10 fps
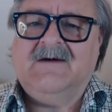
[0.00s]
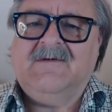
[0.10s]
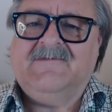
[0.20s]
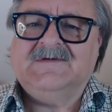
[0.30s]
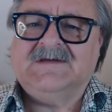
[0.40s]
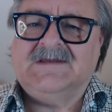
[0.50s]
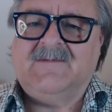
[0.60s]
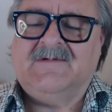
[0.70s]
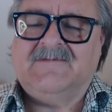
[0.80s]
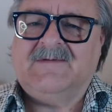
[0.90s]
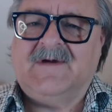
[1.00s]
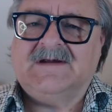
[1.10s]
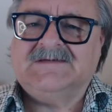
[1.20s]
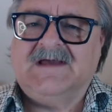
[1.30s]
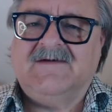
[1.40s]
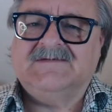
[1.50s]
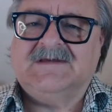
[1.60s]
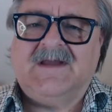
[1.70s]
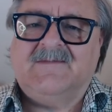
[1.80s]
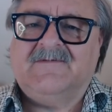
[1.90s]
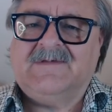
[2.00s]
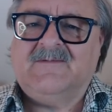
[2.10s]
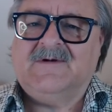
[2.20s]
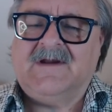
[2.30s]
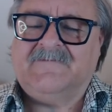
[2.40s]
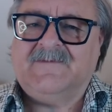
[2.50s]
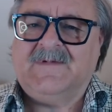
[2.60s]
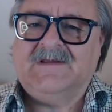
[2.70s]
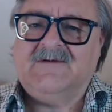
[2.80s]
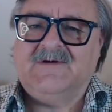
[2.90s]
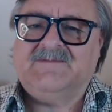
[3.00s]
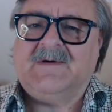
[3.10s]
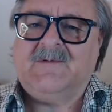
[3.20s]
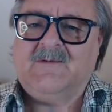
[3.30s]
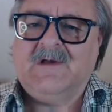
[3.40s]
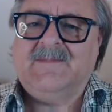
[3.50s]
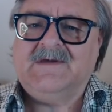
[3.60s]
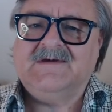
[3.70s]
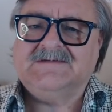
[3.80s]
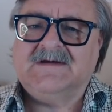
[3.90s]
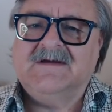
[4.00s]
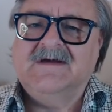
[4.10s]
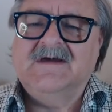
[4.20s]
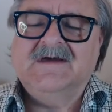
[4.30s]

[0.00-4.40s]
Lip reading: We've used a number of them ourselves, a number of them we're not familiar with, but we will be using.